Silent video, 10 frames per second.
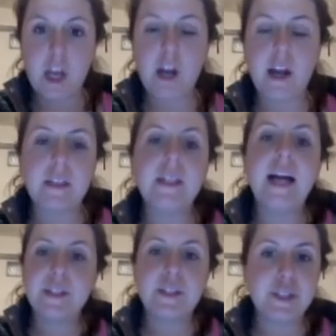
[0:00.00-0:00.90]
All right,
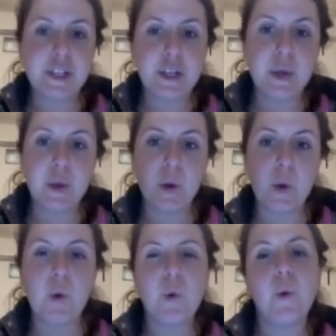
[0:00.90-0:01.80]
let's
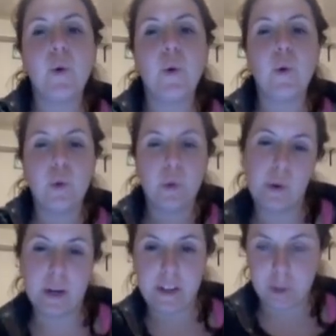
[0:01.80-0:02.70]
do
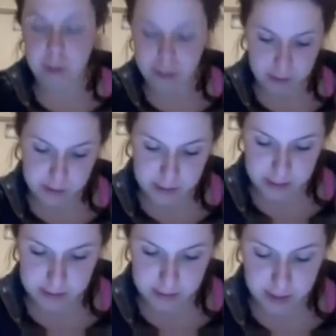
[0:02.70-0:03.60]
another one of those.
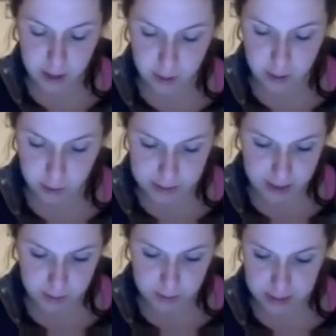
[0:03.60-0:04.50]
Let's go
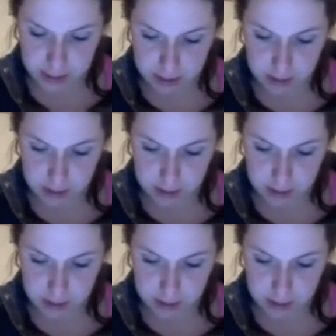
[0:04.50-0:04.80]
down here.